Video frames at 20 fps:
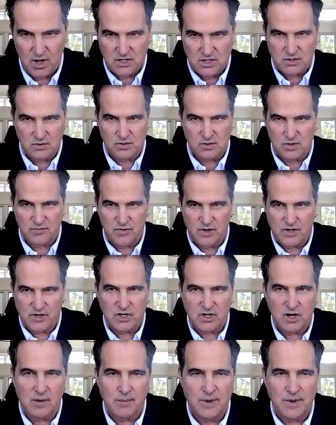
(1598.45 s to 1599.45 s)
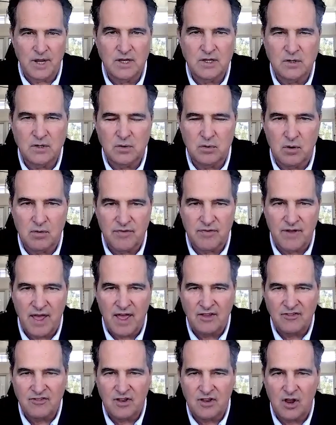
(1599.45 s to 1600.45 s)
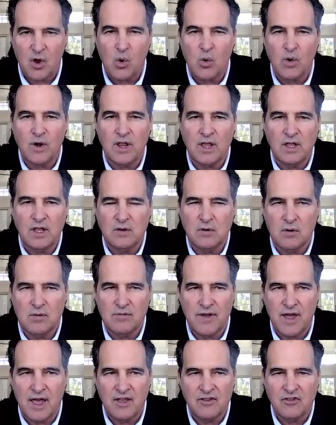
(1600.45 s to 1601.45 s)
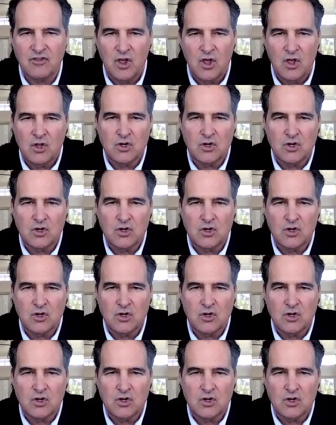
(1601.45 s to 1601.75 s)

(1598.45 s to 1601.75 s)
She was deficient coming into her fast, going into her fast.